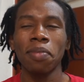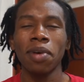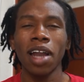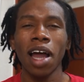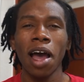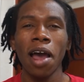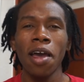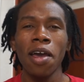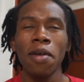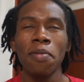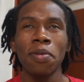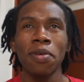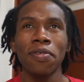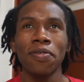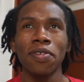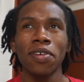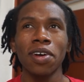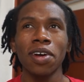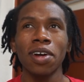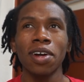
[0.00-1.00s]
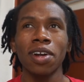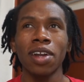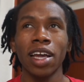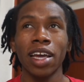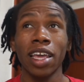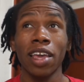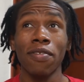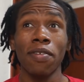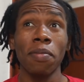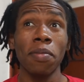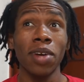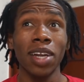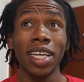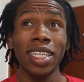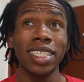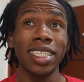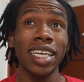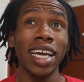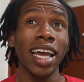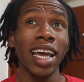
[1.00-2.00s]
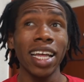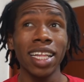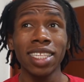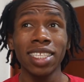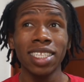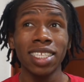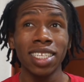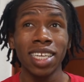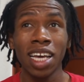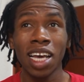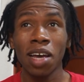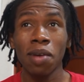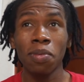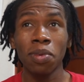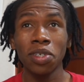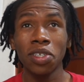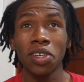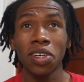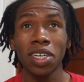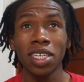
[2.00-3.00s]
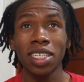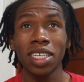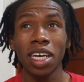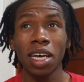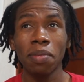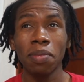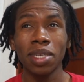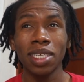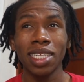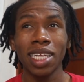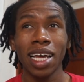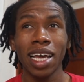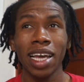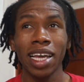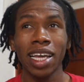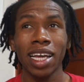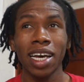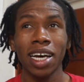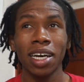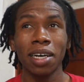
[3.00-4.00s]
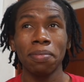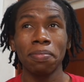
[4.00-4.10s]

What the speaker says: But I prefer, like, if I'm gonna dance, majority of the time it's like